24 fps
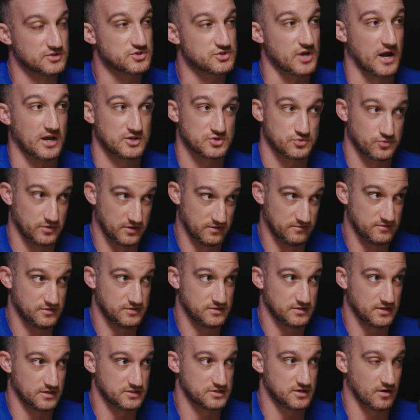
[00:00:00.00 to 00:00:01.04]
Josh
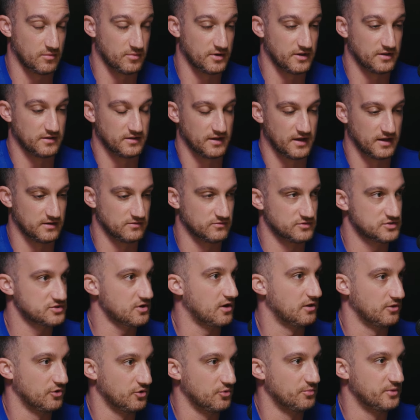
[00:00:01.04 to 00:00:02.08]
Reaves is somebody that we
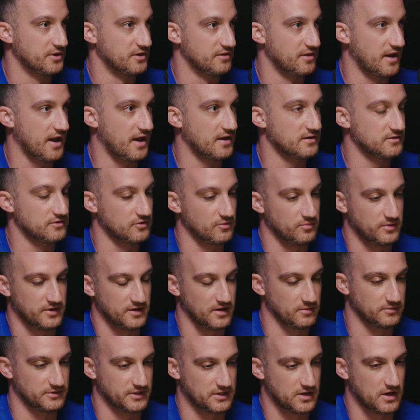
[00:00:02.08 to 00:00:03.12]
saw a little bit of that. You know, being
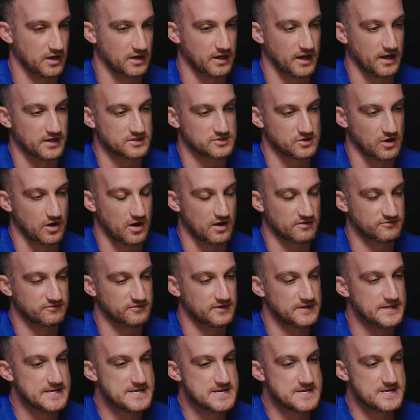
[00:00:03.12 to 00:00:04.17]
able to cut guys off.
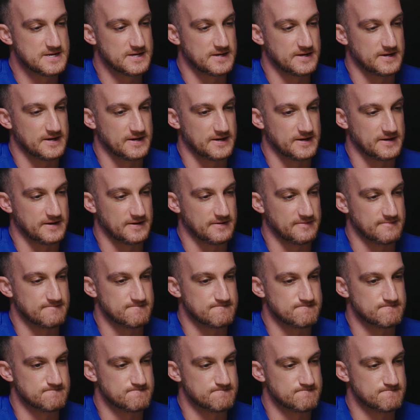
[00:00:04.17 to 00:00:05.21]

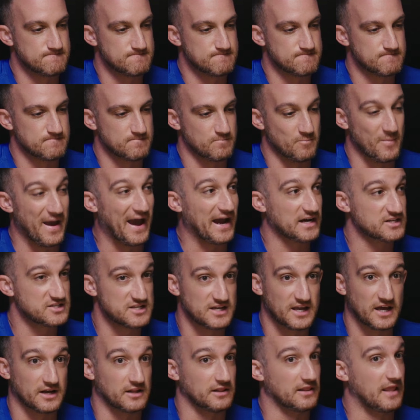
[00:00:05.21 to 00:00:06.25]
Um, Maxi
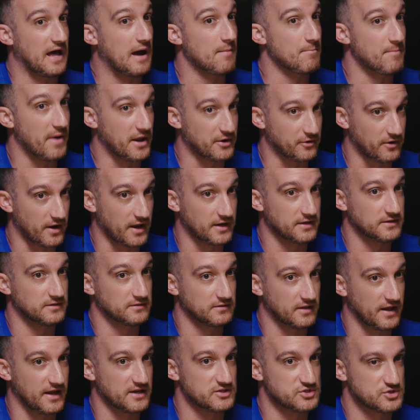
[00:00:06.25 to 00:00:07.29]
got a lot better at it
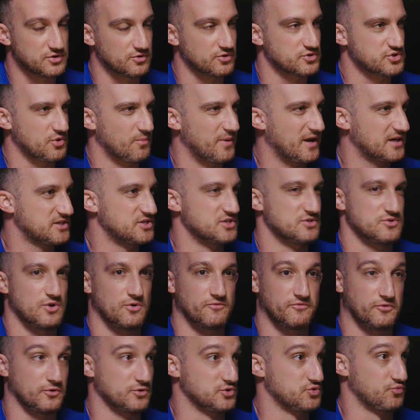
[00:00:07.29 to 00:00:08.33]
last year. And so Maxi's known
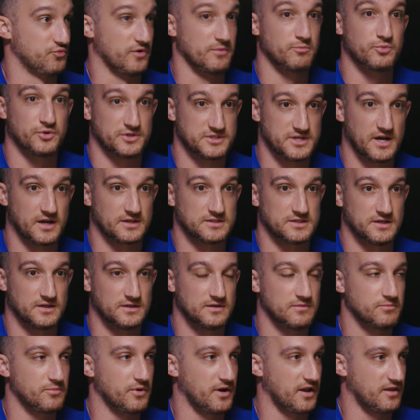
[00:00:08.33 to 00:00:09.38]
for his rim protecting,
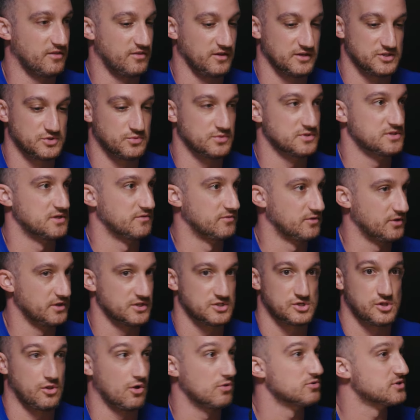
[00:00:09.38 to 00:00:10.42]
mm-hmm. but I think specifically his
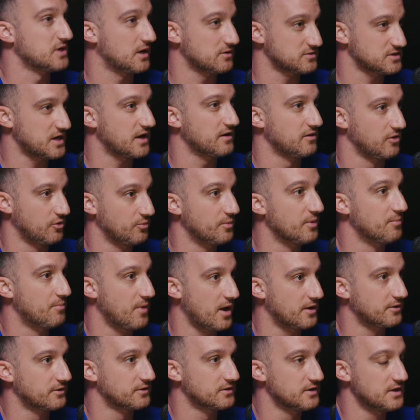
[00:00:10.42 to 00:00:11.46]
closeouts got a little bit
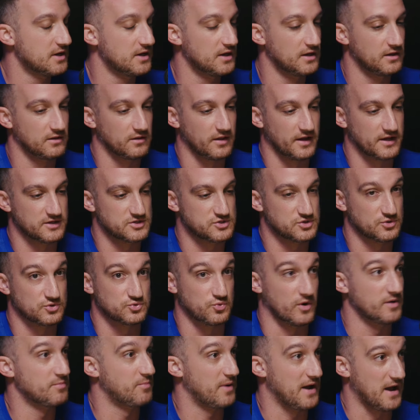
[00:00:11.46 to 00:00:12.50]
better last year.
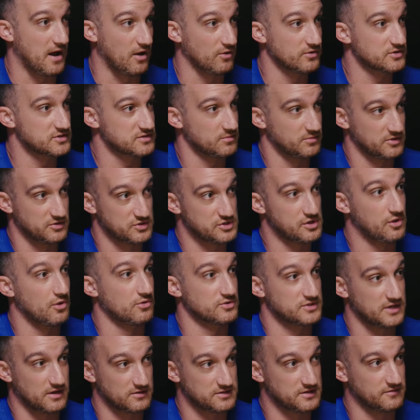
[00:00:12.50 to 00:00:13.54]
Dwight Powell is somebody whose
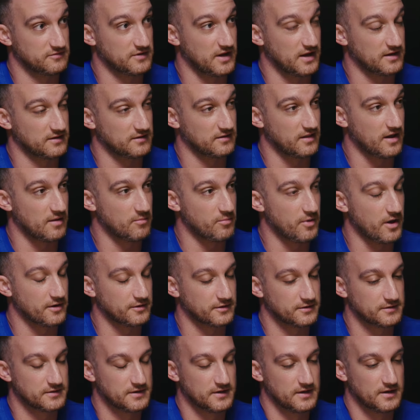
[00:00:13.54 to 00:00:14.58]
closeouts have gotten a lot
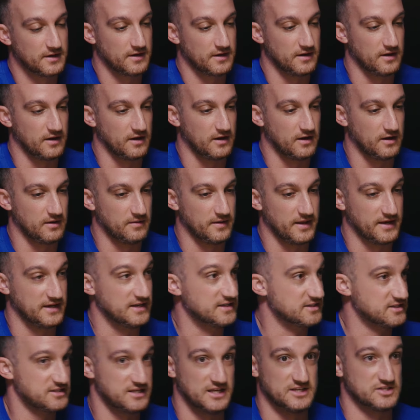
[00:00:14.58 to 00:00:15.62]
better. Uh, and
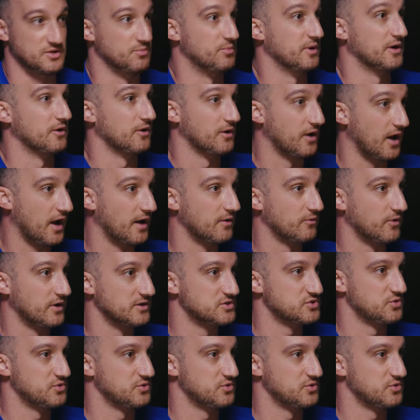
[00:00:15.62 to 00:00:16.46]
he's he's a bigger guy, right?